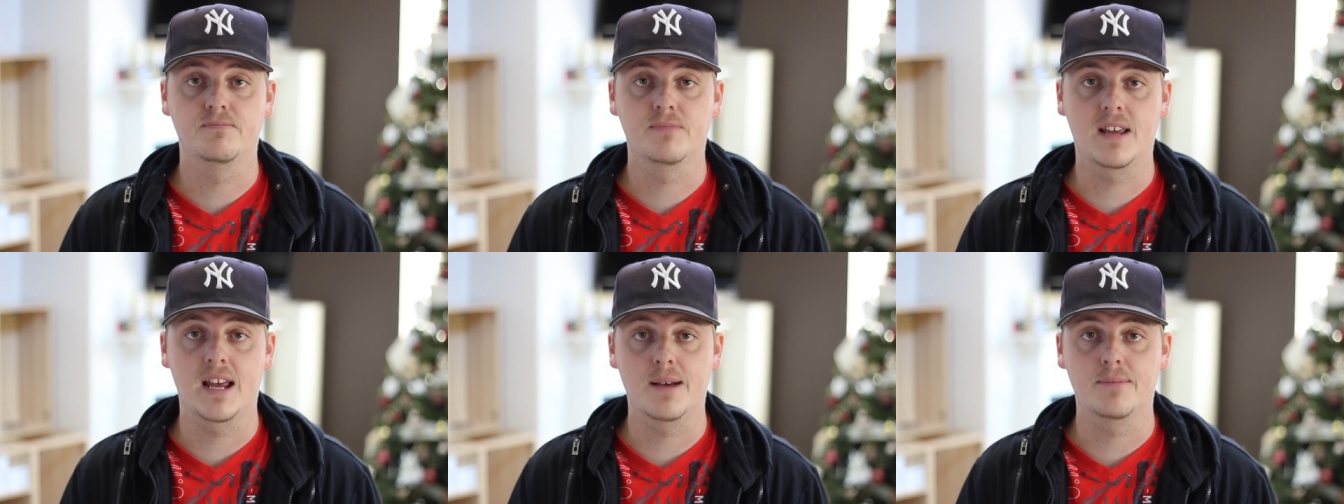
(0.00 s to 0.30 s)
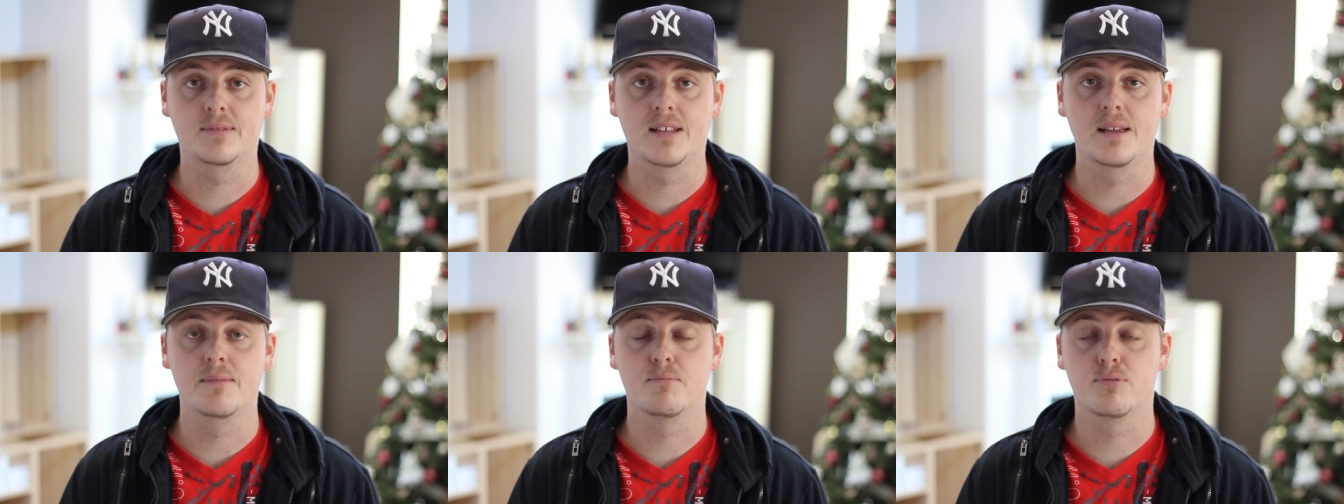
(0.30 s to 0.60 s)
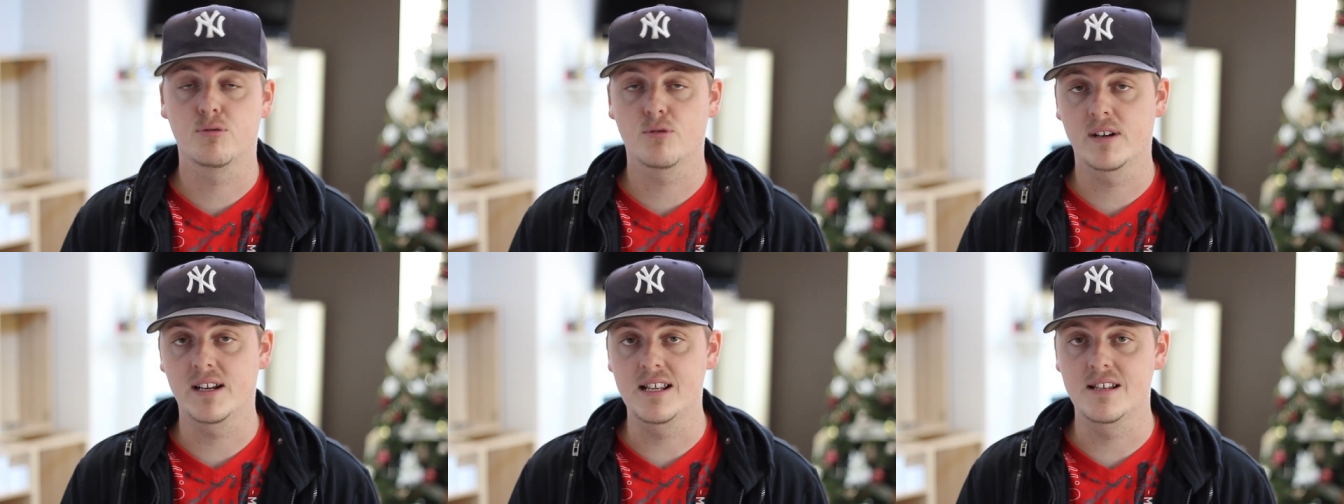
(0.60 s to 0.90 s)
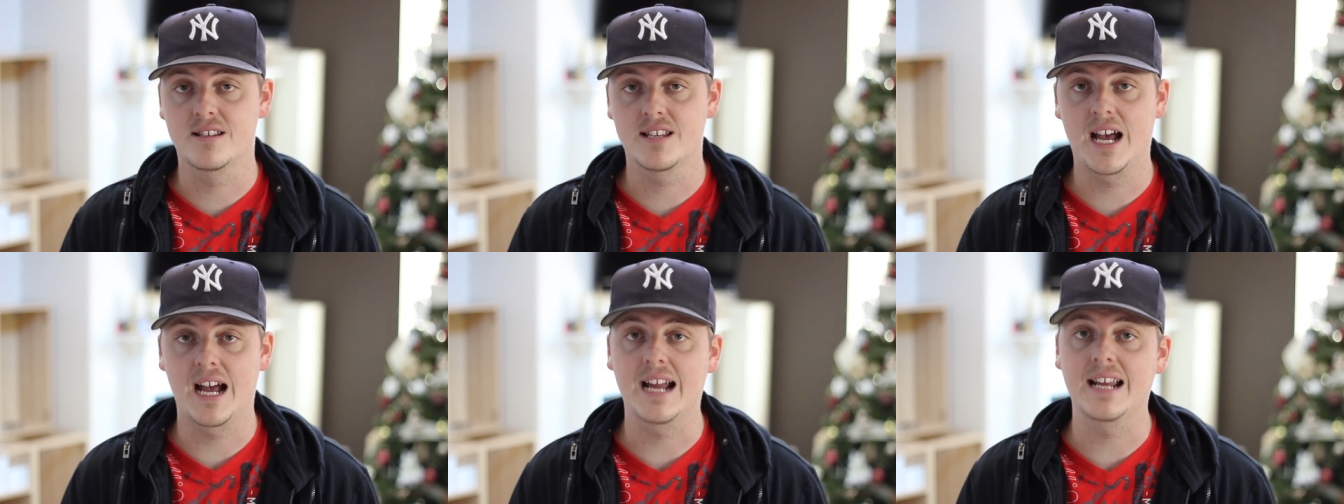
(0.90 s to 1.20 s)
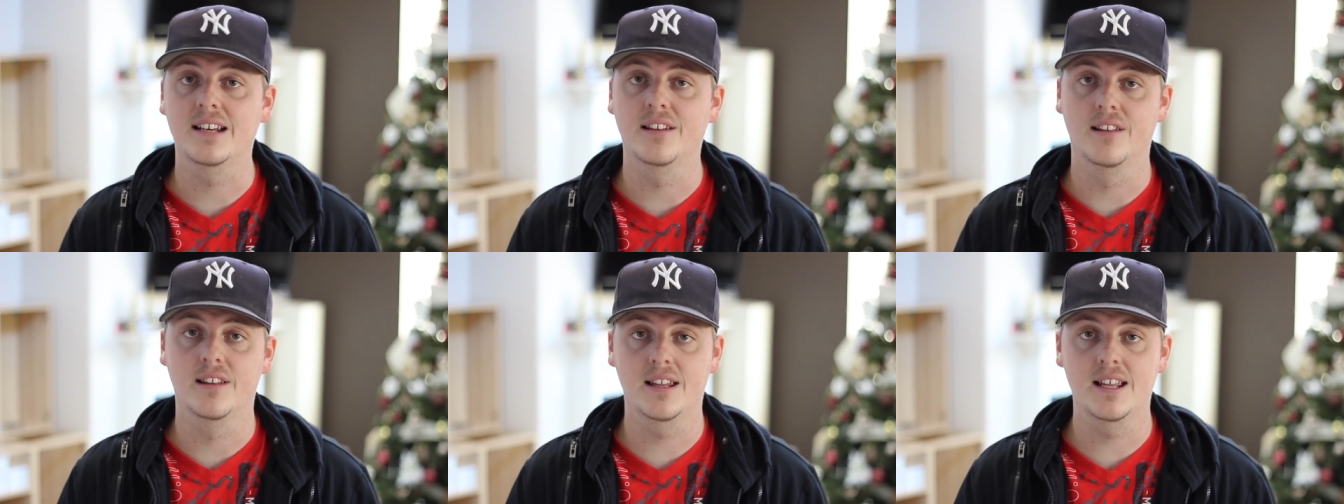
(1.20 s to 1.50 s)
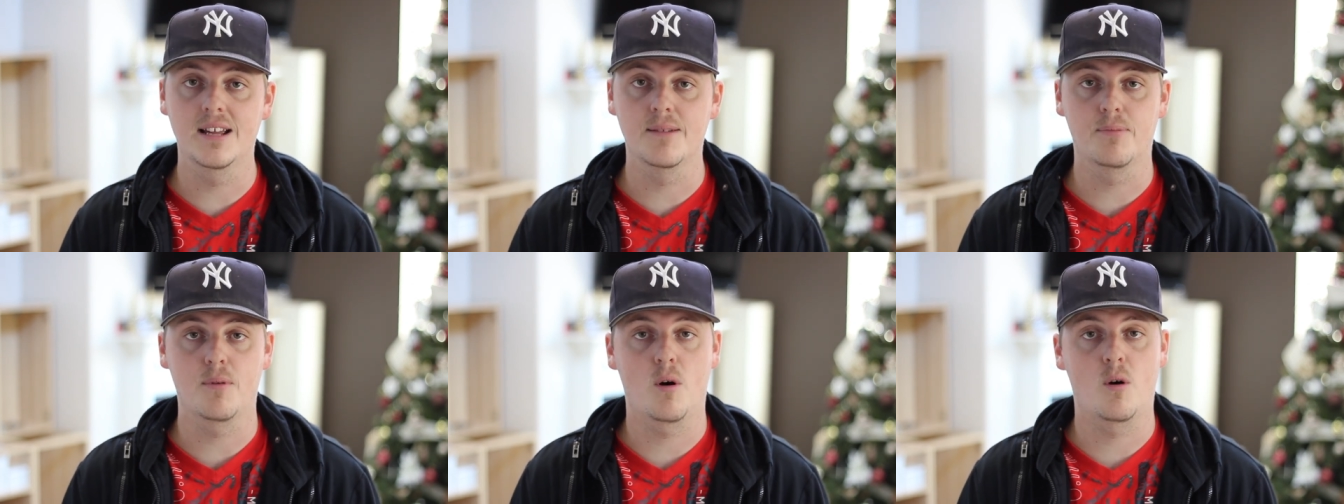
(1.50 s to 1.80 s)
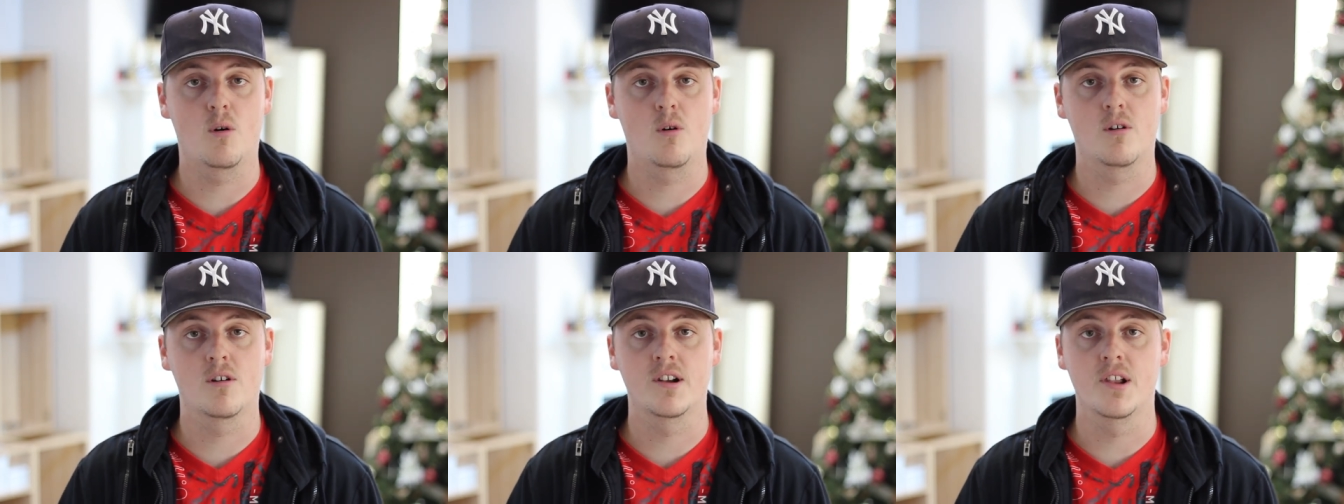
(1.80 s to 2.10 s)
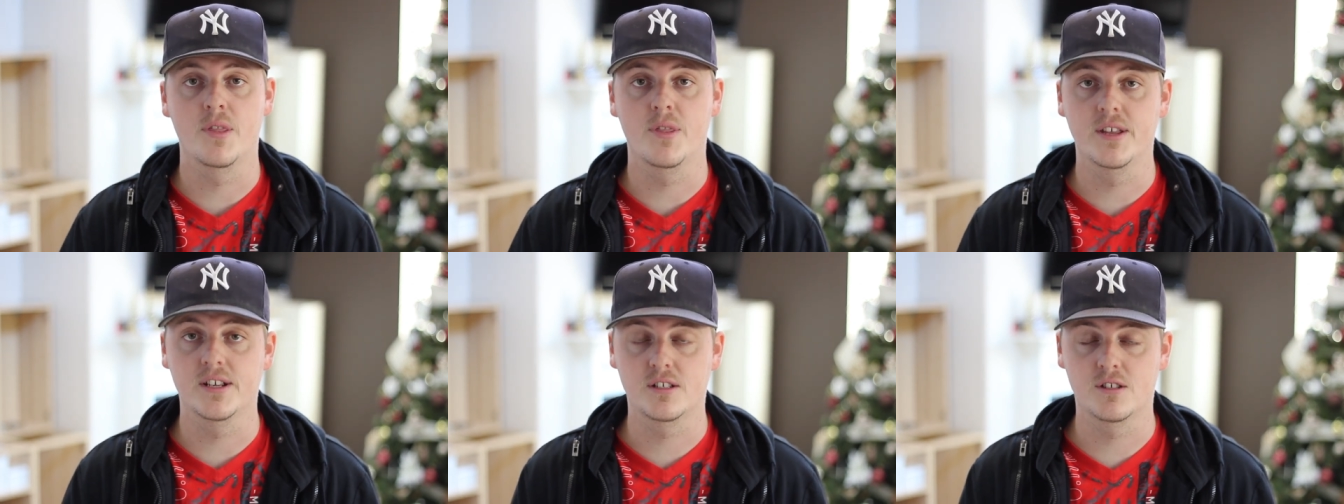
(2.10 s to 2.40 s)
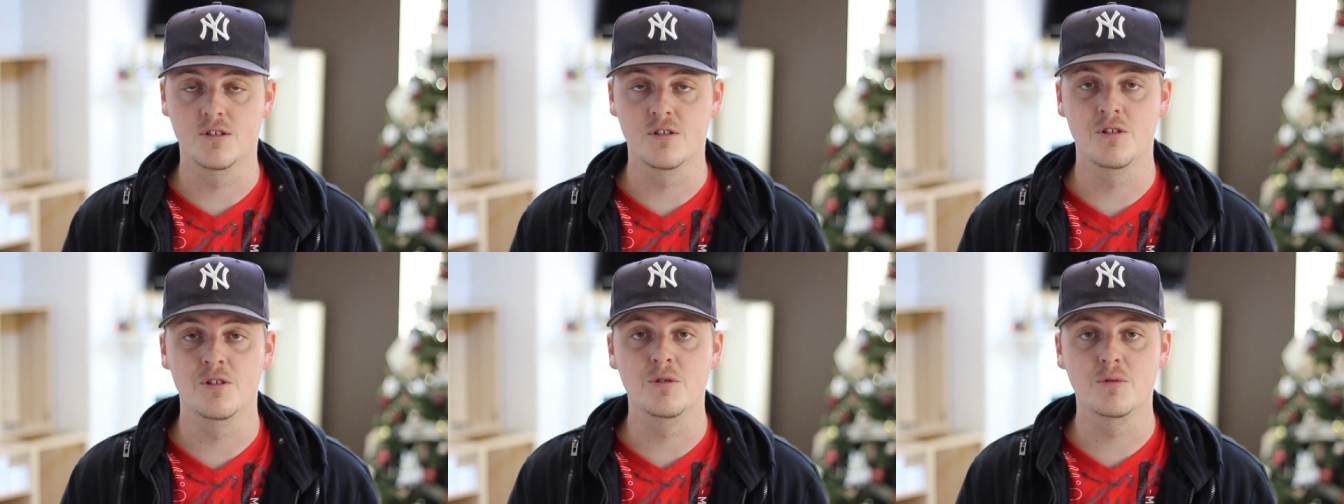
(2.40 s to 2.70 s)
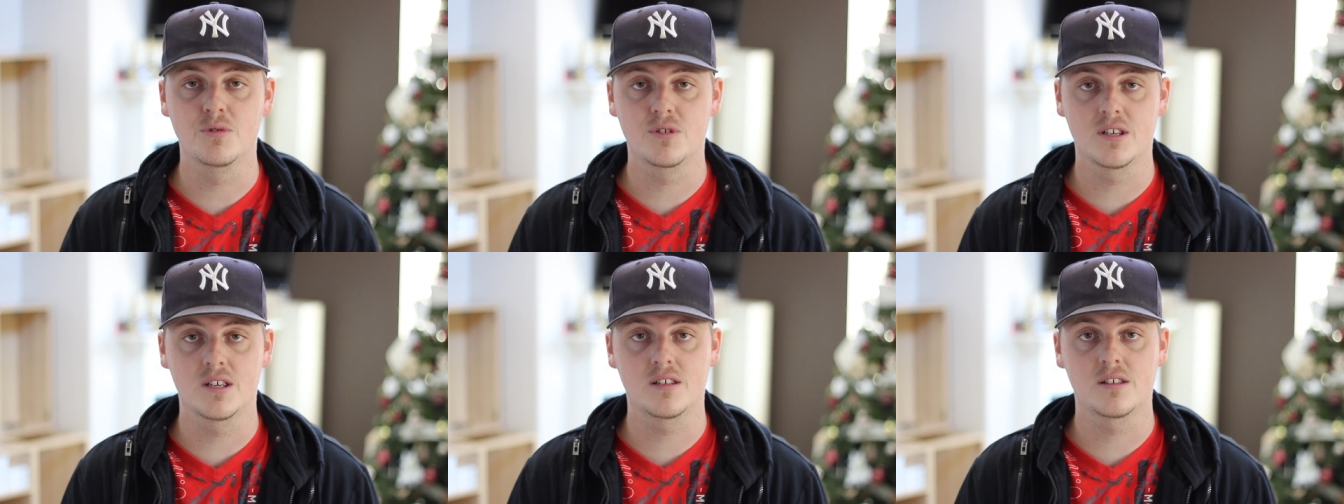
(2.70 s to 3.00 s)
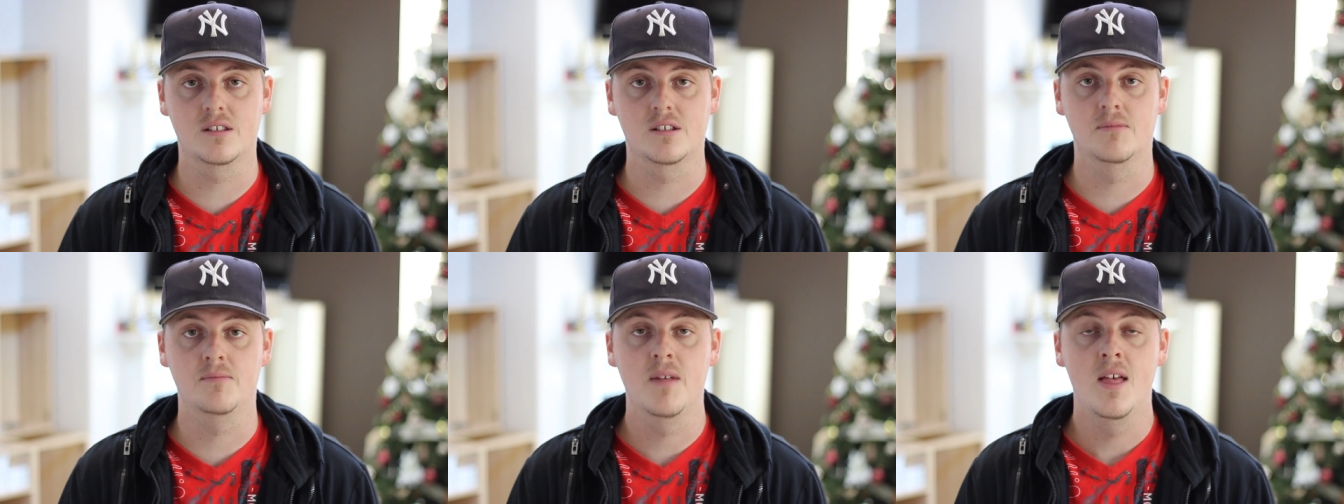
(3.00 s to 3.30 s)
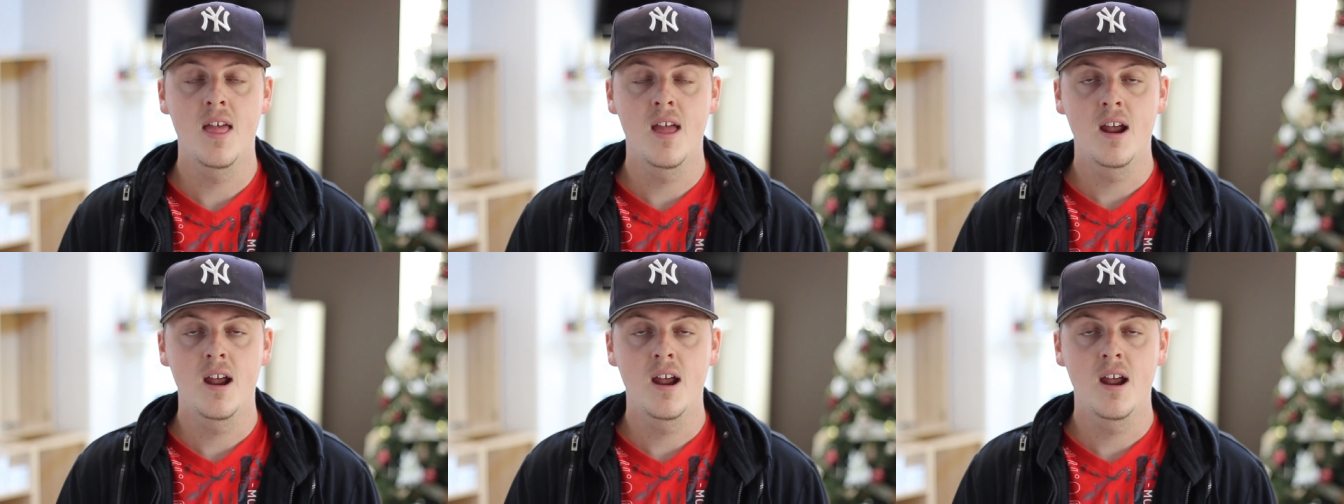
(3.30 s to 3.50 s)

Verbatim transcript: kept a pretty tight lip on this new system,